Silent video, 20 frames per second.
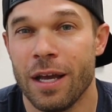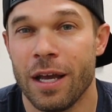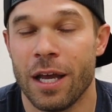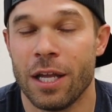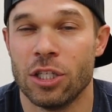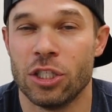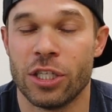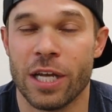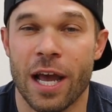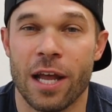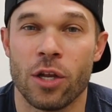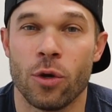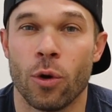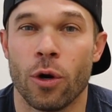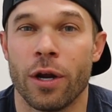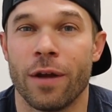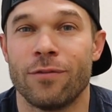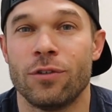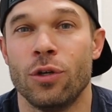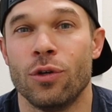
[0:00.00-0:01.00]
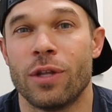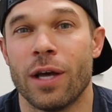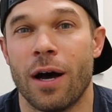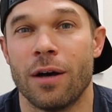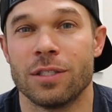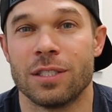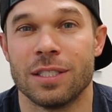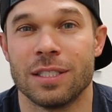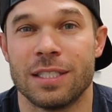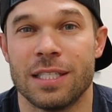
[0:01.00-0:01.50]
in January of
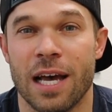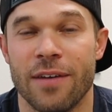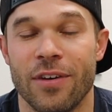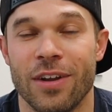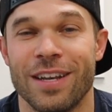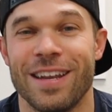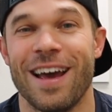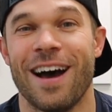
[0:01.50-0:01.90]
2007.